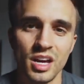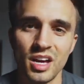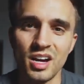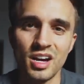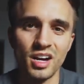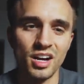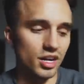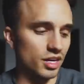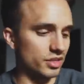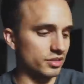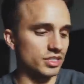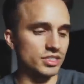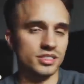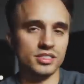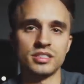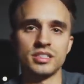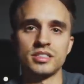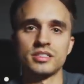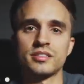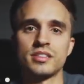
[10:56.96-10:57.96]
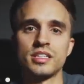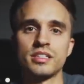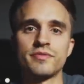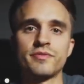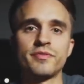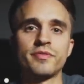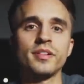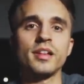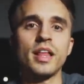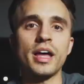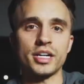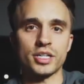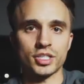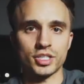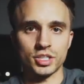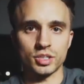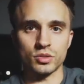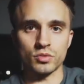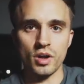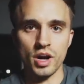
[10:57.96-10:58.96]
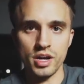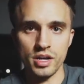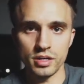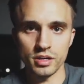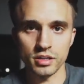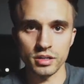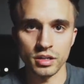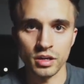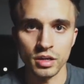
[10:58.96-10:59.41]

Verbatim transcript: uh, this, this, this flesh right here,